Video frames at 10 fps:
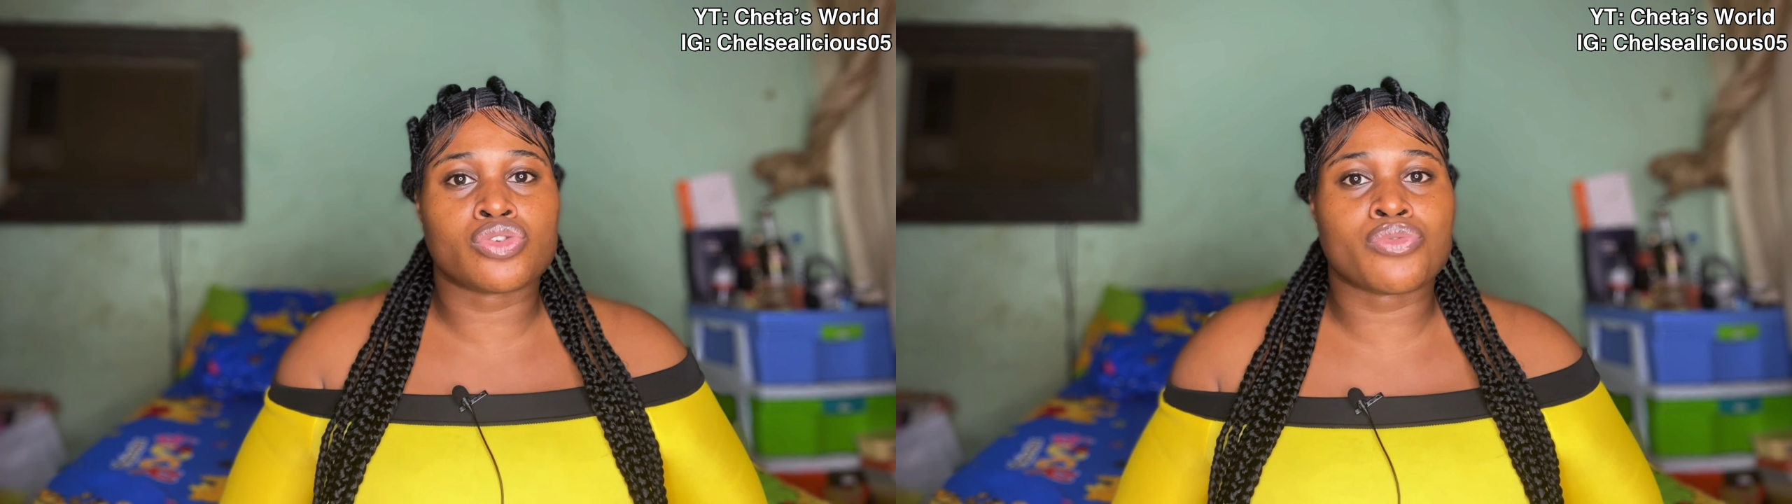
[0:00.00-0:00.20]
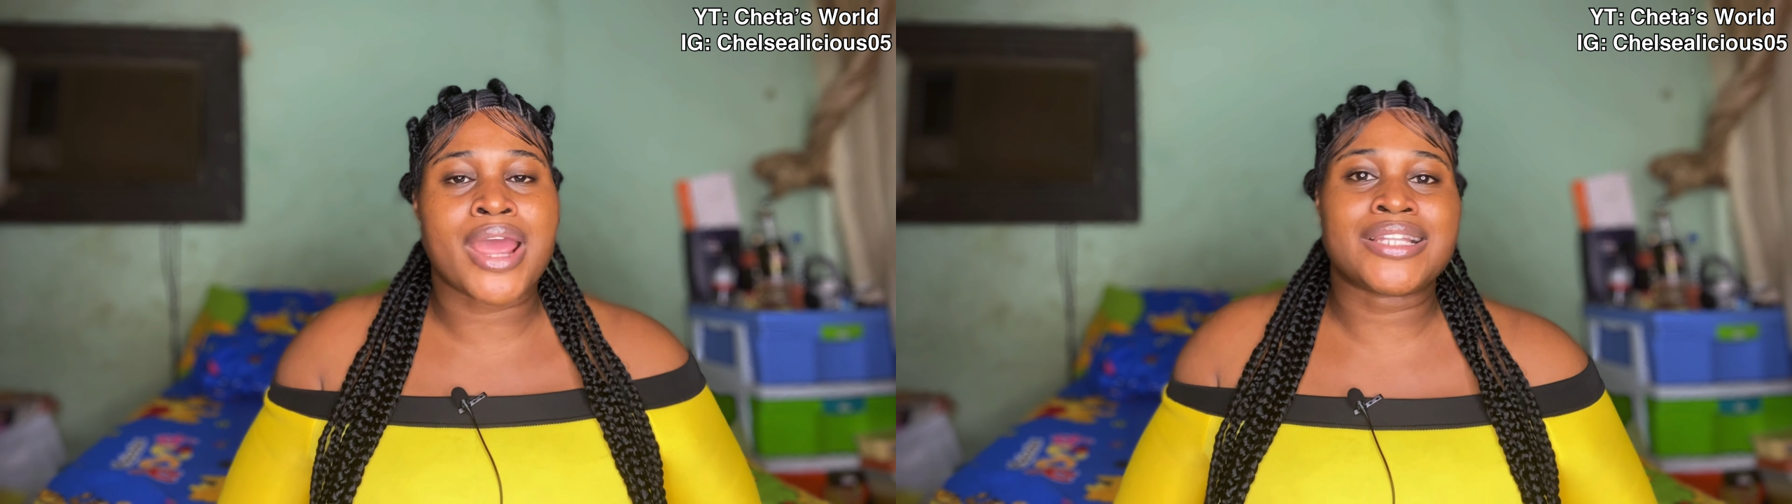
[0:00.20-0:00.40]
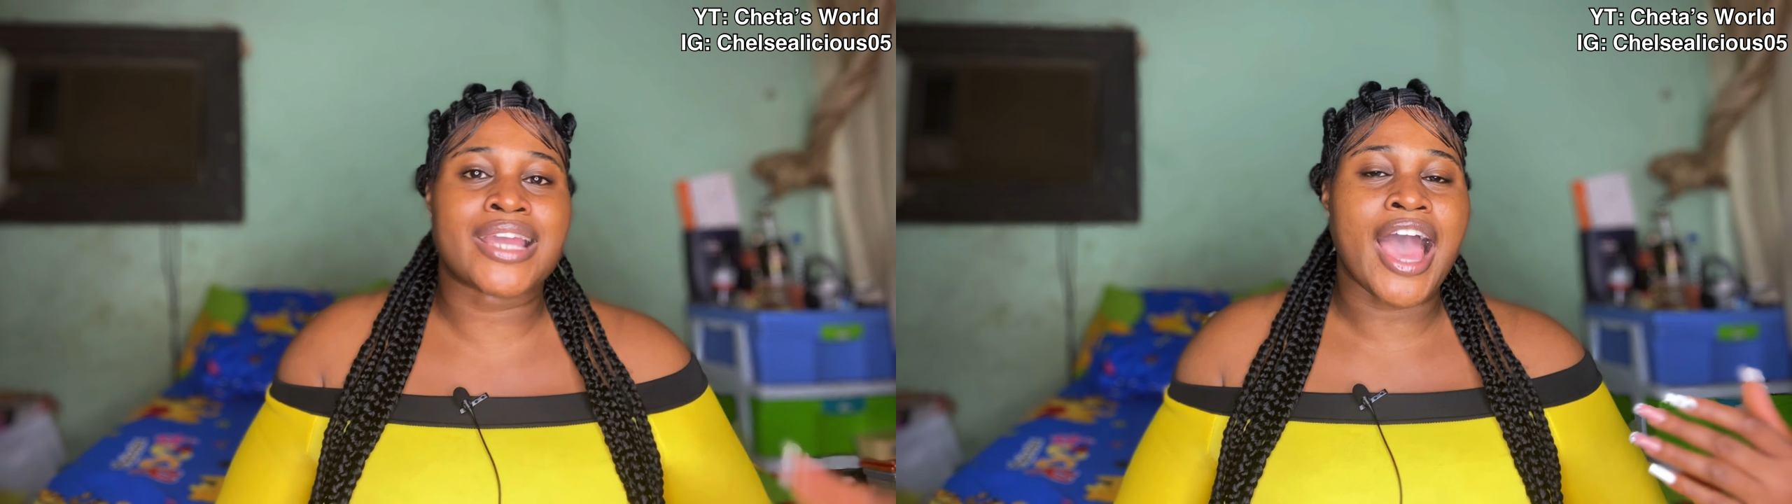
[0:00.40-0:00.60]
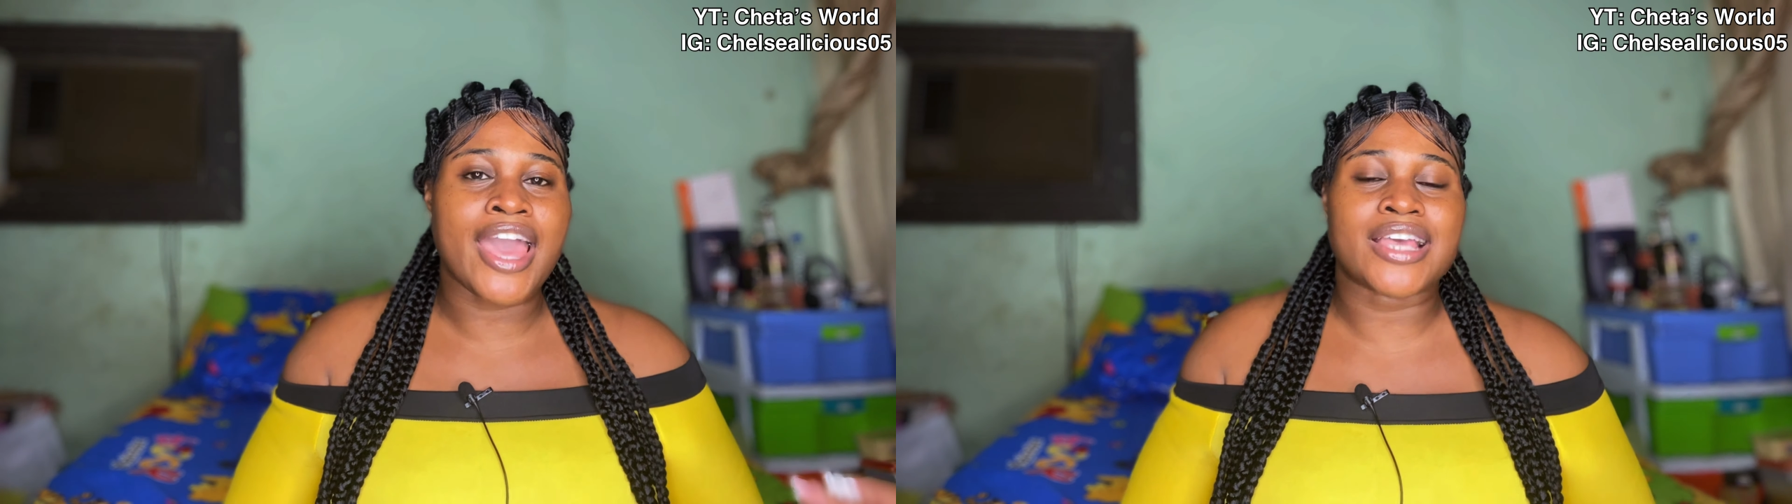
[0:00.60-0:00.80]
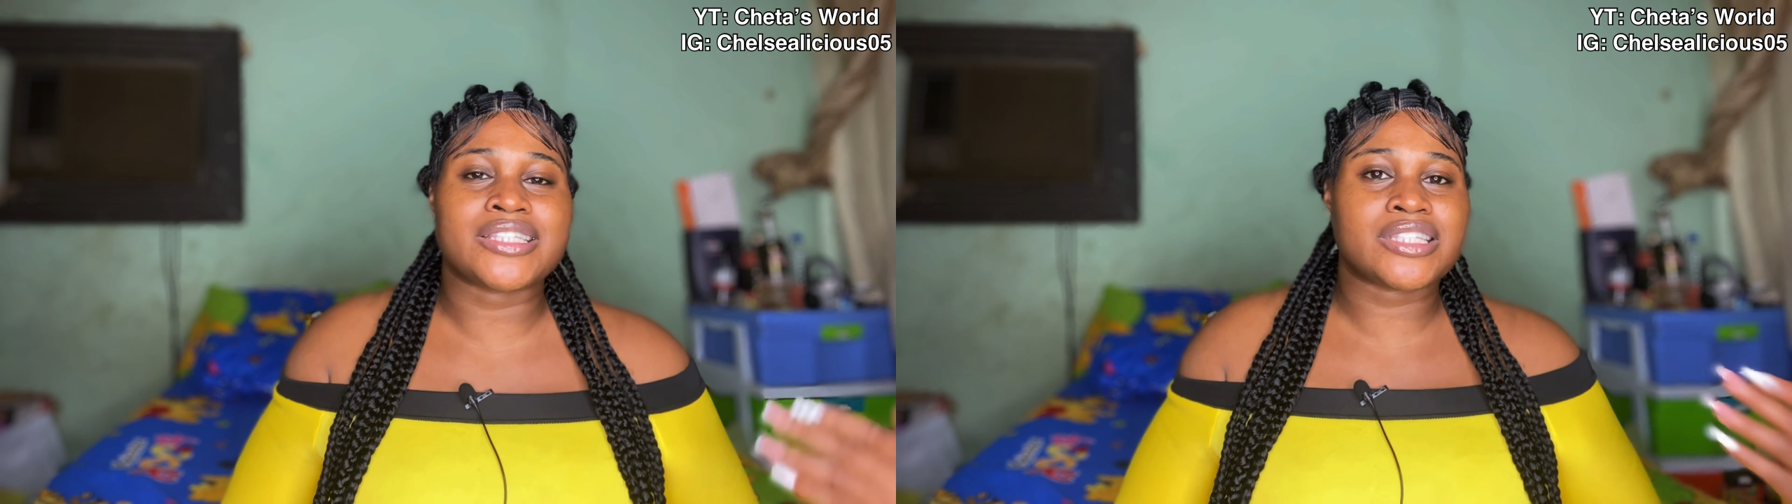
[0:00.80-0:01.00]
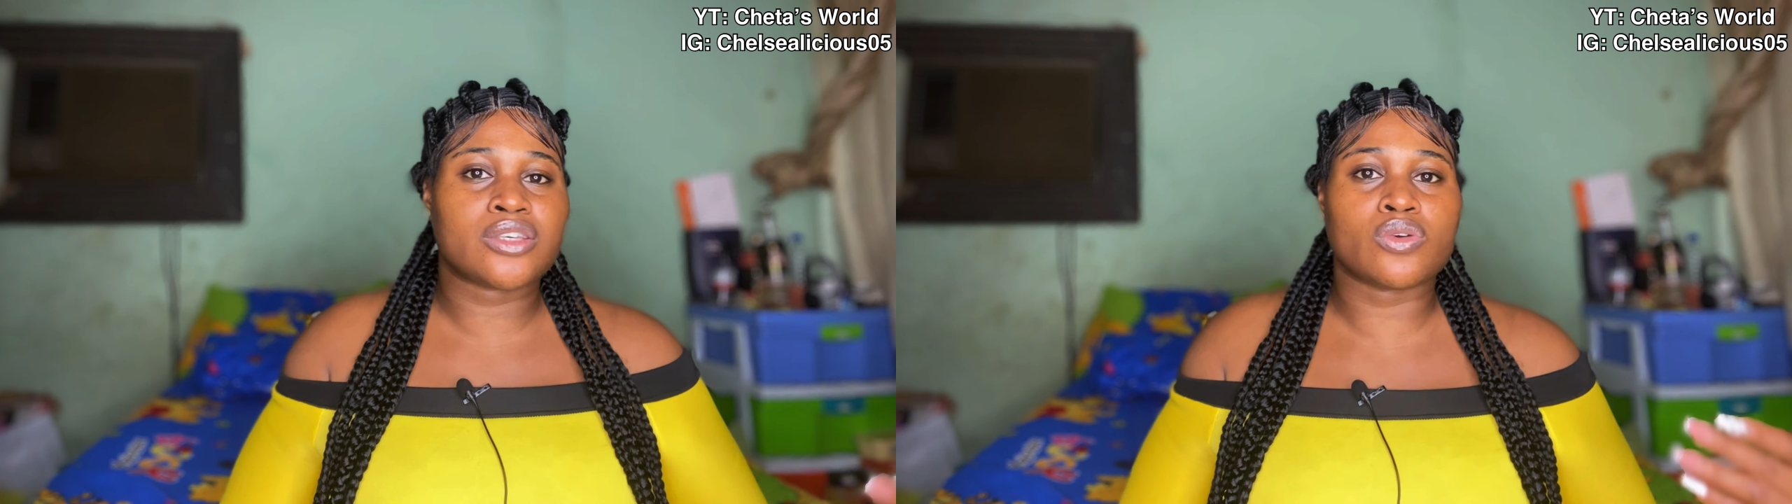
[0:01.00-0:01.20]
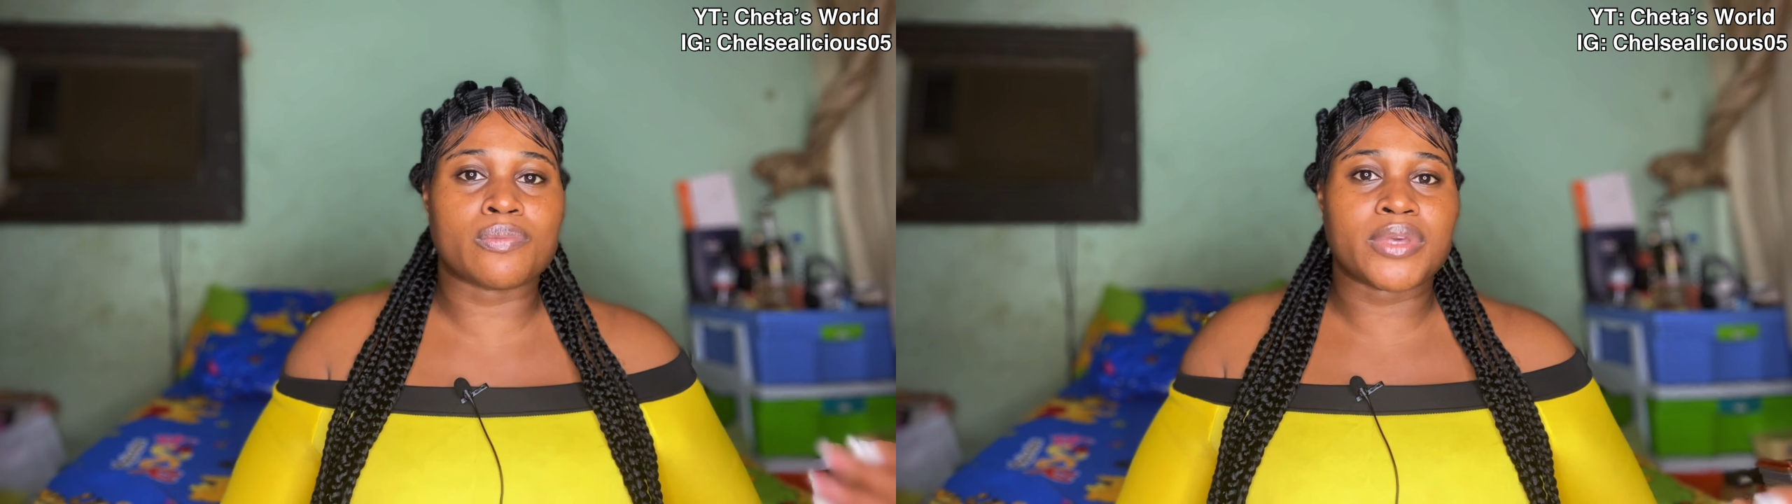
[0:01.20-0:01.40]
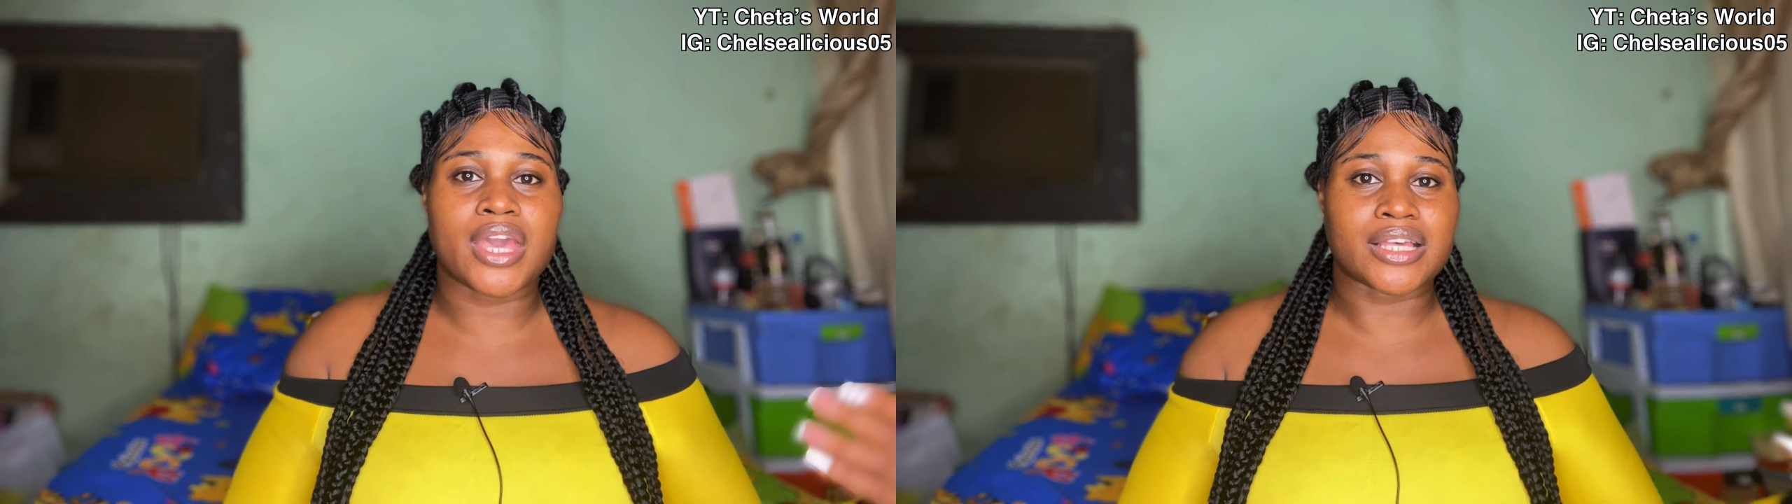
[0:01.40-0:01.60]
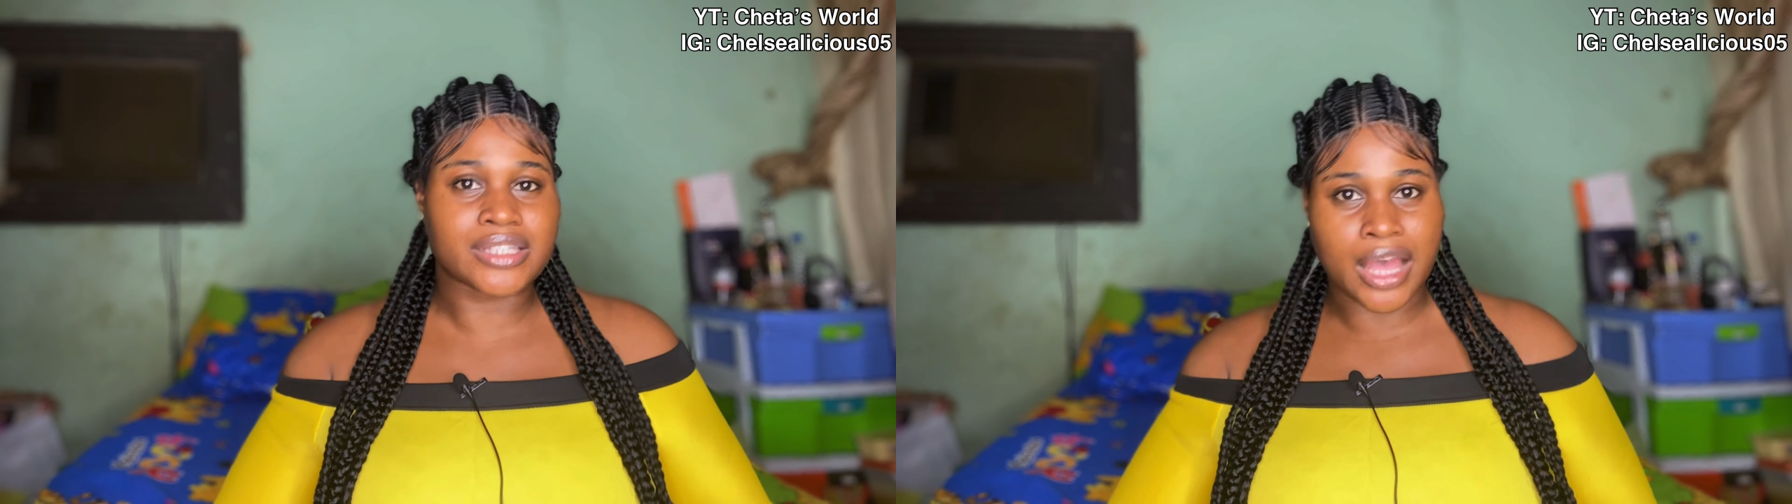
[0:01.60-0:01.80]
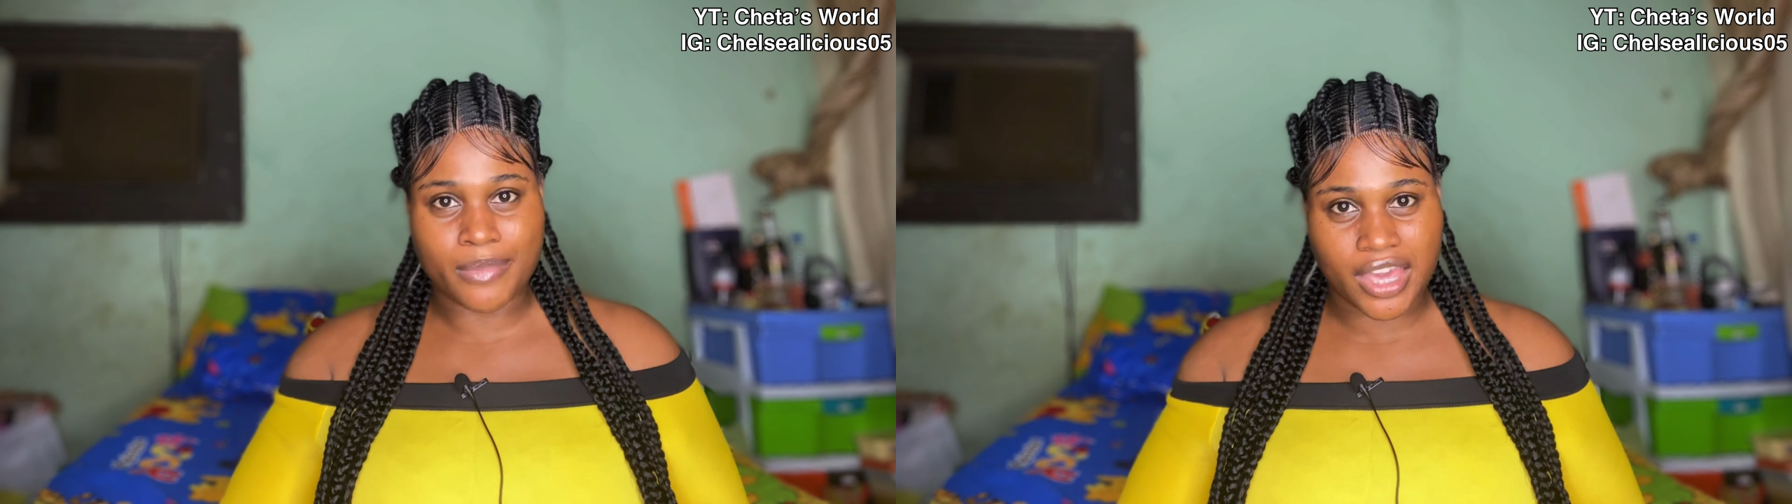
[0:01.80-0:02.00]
to write the ISTQB exam.